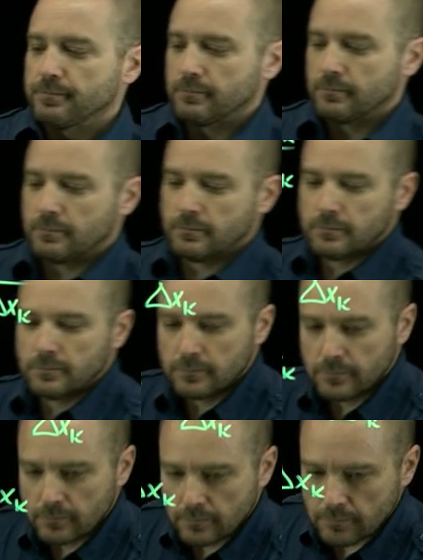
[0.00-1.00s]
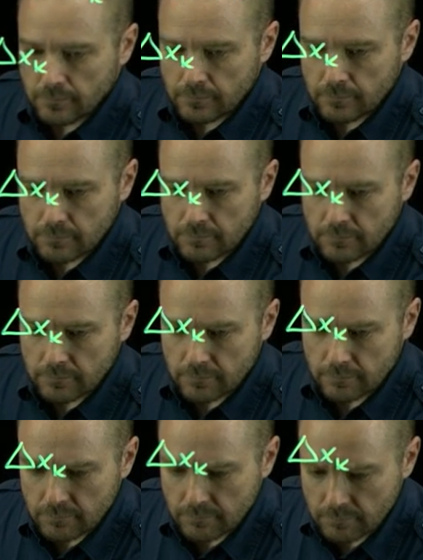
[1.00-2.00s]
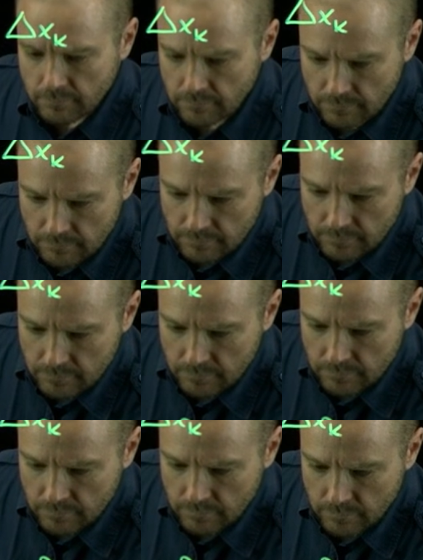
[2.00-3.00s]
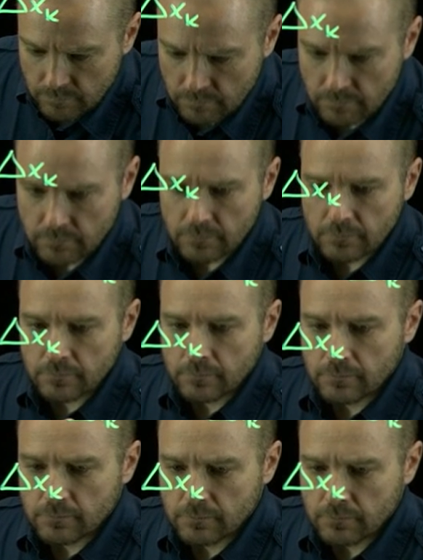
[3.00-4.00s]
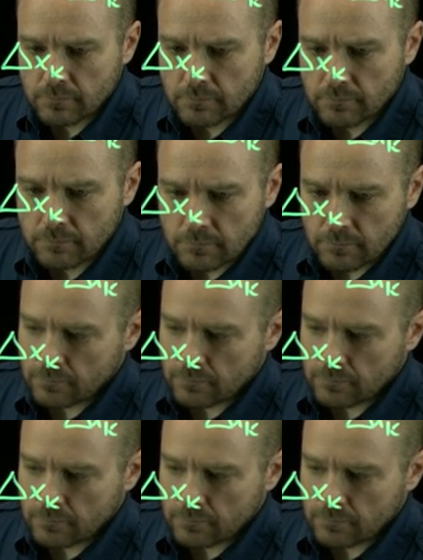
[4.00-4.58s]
(no one is talking)